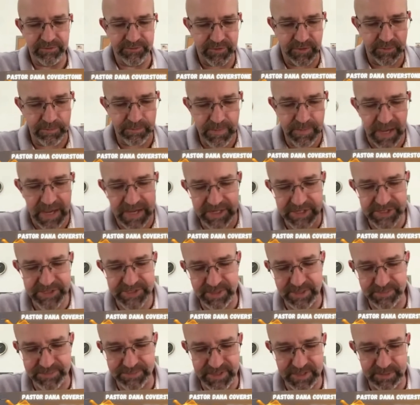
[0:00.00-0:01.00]
from May to
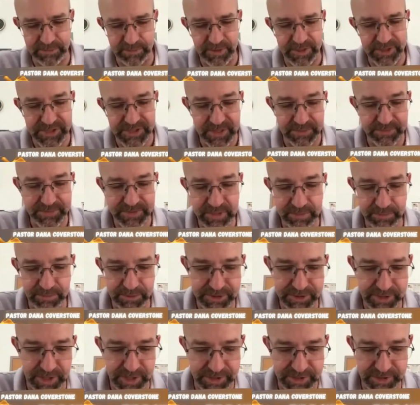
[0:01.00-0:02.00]
September, and September
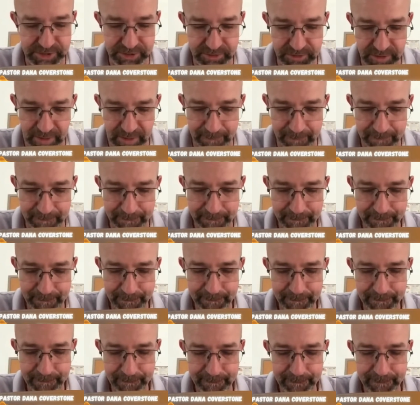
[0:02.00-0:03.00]
is touching the ground.
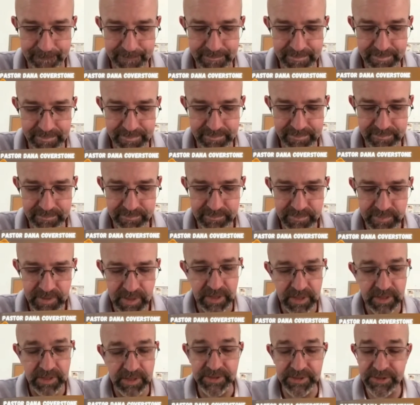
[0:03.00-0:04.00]

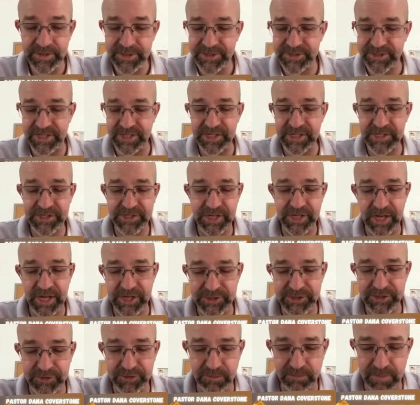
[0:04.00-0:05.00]
Then the scene
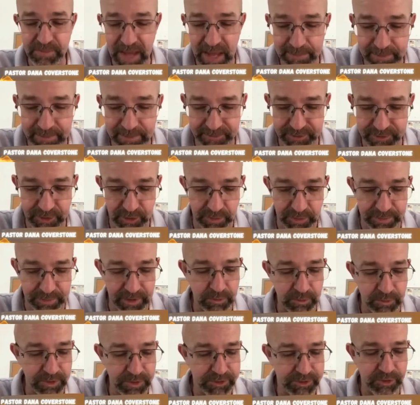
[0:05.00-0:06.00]
changed to a map of Europe, and
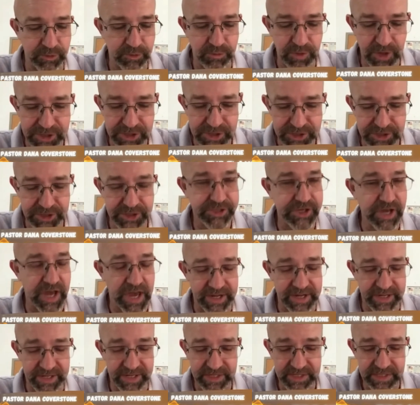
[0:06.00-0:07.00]
it went through Russia,
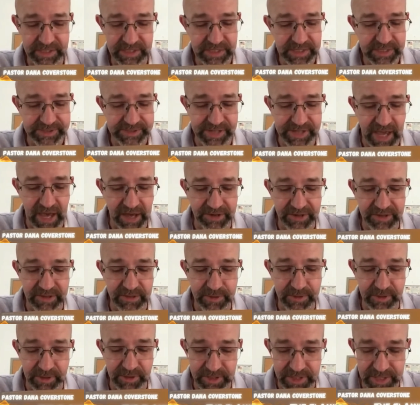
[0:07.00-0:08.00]
China, down to the
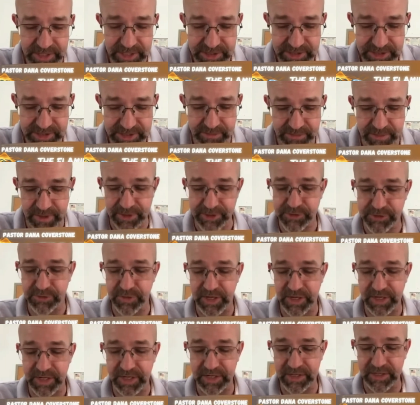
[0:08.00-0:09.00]
Middle East, the
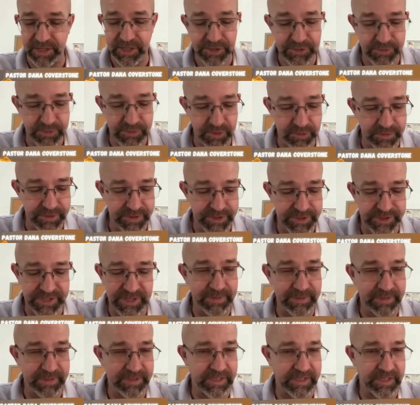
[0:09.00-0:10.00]
Mediterranean. Israel was
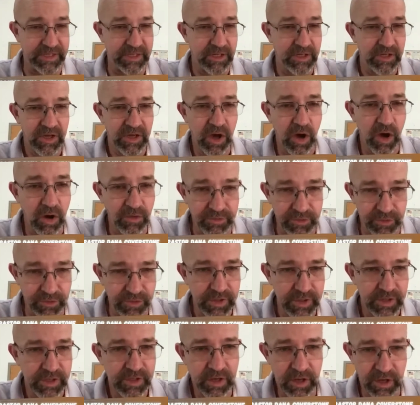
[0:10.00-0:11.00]
seemingly over,
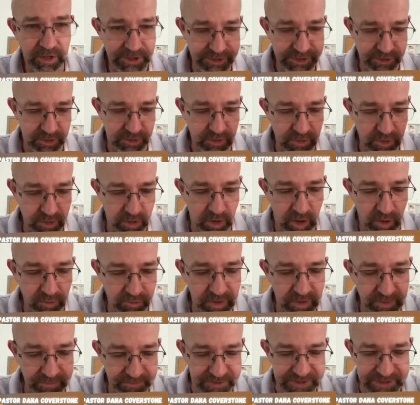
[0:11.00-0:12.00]
also
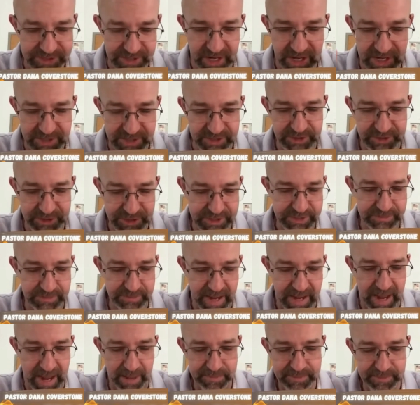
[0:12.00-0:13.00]
overemphasized on this
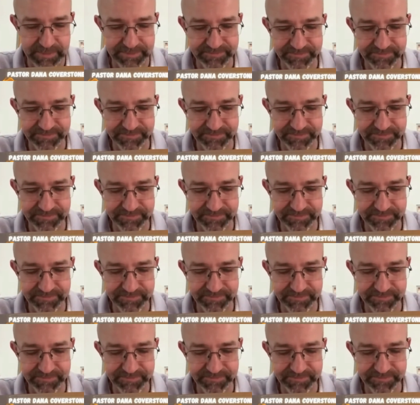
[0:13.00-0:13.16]
map.